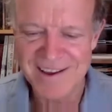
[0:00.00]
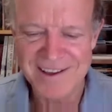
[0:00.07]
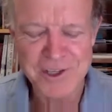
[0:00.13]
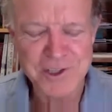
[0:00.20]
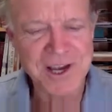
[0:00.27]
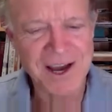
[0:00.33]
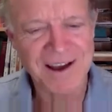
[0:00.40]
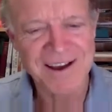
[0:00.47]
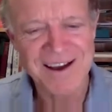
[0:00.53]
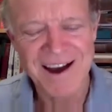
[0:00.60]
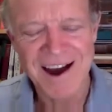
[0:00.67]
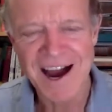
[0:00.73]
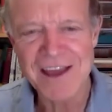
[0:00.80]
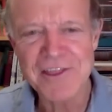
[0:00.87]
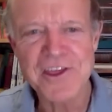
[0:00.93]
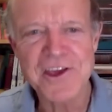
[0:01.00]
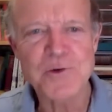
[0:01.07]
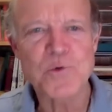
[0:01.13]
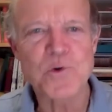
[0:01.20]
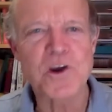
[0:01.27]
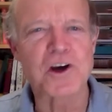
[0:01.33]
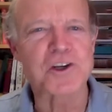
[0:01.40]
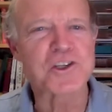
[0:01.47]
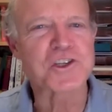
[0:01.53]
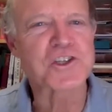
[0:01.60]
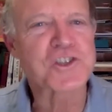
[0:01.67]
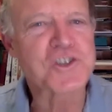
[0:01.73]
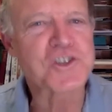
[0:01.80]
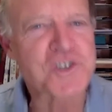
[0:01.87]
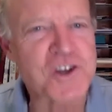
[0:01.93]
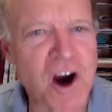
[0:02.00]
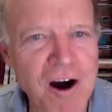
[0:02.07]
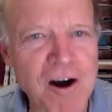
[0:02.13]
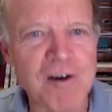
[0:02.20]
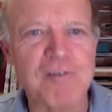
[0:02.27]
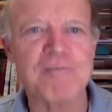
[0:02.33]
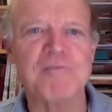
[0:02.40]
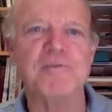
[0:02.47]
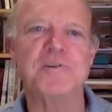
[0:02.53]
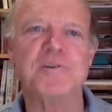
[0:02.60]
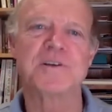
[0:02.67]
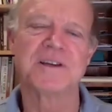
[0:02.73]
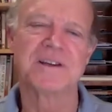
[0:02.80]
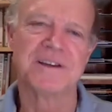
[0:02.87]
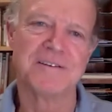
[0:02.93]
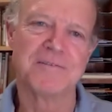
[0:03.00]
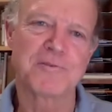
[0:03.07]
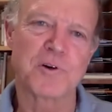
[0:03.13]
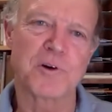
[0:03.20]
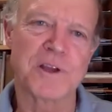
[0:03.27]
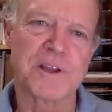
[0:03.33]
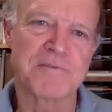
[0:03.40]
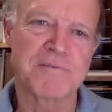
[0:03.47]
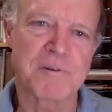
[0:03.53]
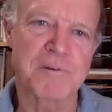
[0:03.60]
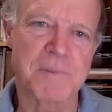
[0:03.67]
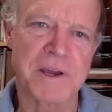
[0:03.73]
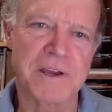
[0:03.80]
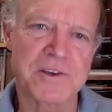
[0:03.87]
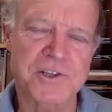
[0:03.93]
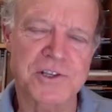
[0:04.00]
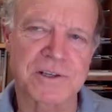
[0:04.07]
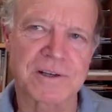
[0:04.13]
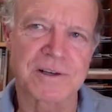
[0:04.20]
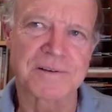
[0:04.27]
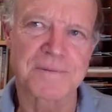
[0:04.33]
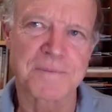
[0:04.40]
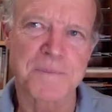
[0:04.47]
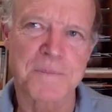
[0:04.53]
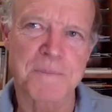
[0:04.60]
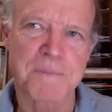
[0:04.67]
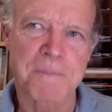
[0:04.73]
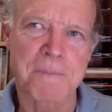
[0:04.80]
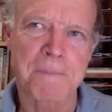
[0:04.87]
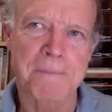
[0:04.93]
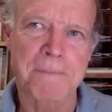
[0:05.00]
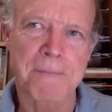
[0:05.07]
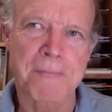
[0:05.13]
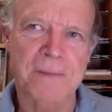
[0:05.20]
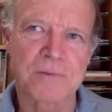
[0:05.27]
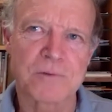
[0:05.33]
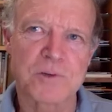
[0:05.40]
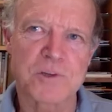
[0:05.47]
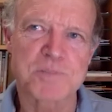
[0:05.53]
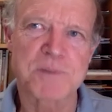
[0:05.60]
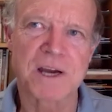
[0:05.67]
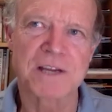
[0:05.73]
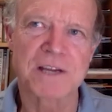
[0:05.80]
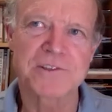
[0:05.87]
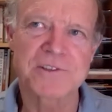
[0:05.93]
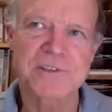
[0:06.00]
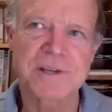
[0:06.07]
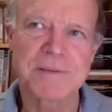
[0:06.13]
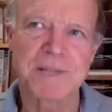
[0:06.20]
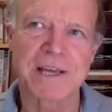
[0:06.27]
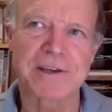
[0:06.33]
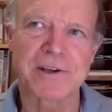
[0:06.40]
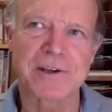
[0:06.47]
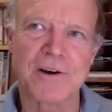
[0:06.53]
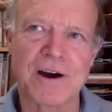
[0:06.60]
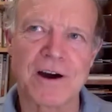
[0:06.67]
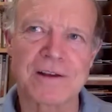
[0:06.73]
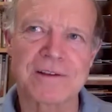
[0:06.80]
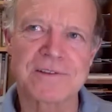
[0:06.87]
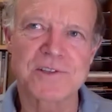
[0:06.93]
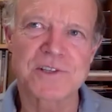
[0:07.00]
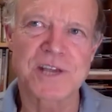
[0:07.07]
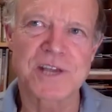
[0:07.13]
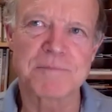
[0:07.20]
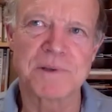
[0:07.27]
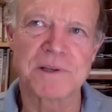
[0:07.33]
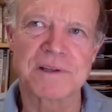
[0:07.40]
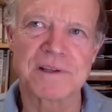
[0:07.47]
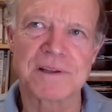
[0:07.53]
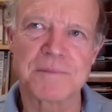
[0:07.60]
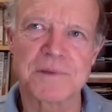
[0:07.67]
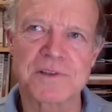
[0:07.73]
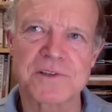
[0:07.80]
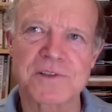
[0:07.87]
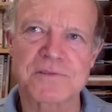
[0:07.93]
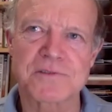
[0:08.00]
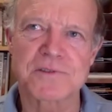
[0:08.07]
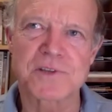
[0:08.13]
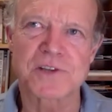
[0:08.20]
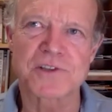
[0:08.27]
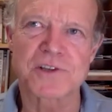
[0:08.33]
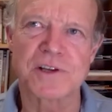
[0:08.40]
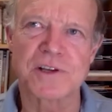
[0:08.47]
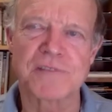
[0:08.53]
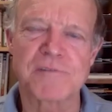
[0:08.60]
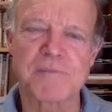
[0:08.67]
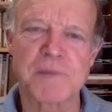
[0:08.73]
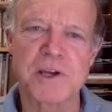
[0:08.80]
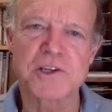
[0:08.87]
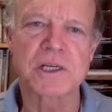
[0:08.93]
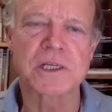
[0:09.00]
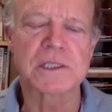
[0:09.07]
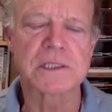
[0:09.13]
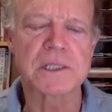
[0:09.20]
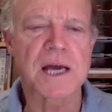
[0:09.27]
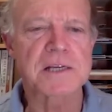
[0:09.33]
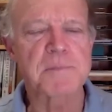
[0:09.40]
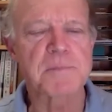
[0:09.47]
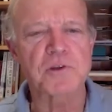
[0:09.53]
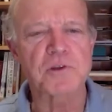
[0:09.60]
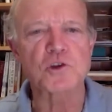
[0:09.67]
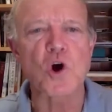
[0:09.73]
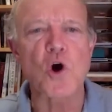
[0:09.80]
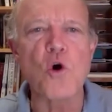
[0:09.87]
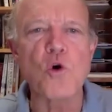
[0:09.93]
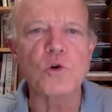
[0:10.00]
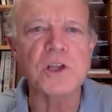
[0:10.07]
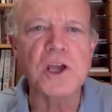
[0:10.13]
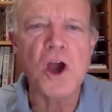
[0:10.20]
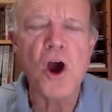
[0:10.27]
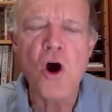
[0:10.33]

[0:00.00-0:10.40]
See, I think we are starved for information, which might seem like an odd statement in the midst of such an information glut, but there's only